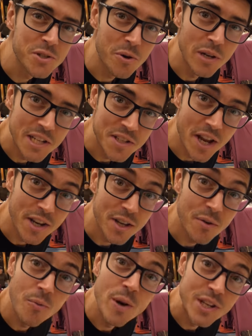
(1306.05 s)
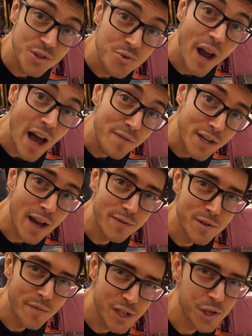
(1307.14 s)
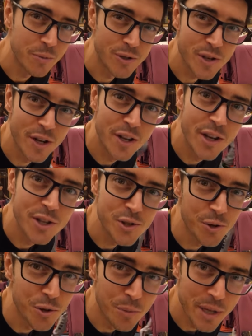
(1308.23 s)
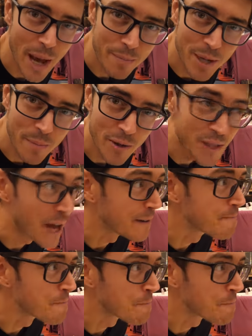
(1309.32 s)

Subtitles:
So Li said, we do have to have some vegetables. So you'll be happy about that.